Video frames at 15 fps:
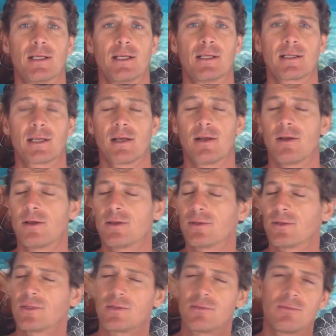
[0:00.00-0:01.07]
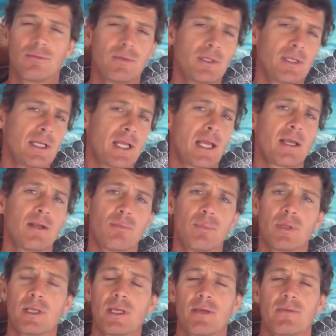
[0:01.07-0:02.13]
It's got all sorts of really negative
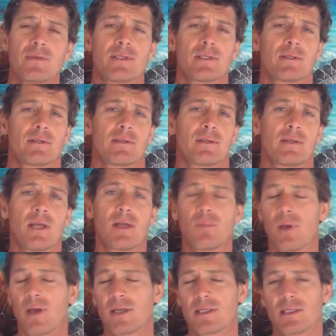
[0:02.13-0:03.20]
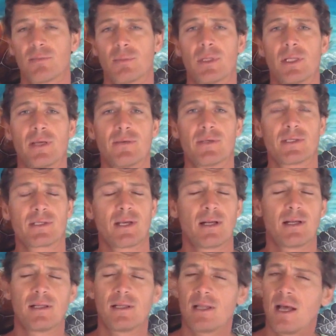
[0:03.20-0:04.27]
beliefs and positive beliefs. It's
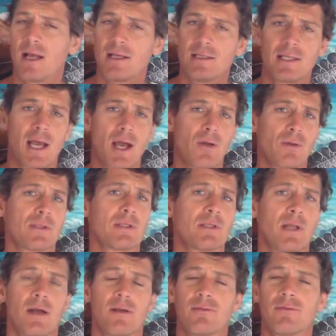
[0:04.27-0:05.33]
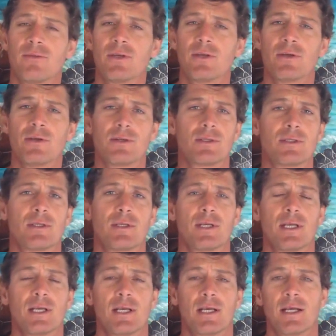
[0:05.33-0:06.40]
got a lot of doubts, a lot of fears,
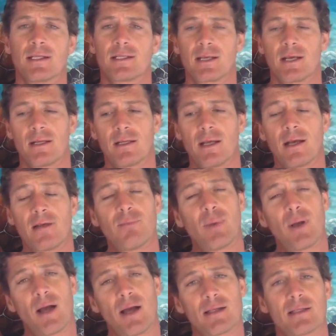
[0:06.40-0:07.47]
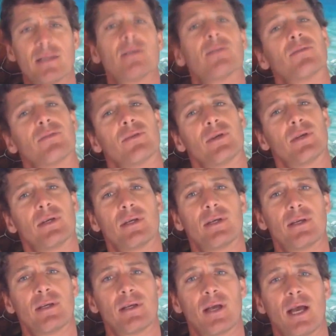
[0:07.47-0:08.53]
and it's got a lot of positive
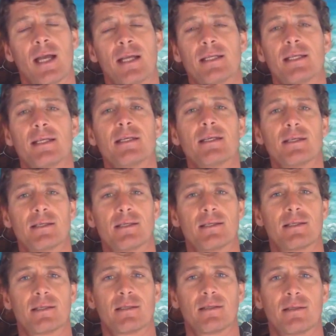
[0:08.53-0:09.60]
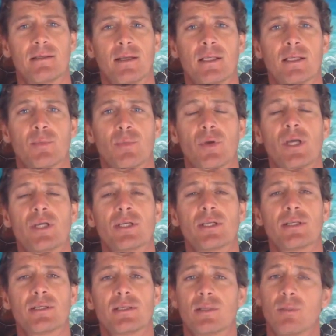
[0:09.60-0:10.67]
ideas,
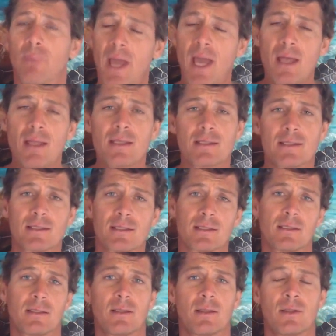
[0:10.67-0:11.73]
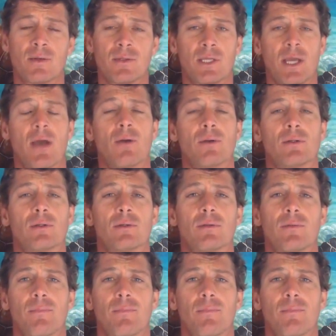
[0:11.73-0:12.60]
inspirations to balance those out.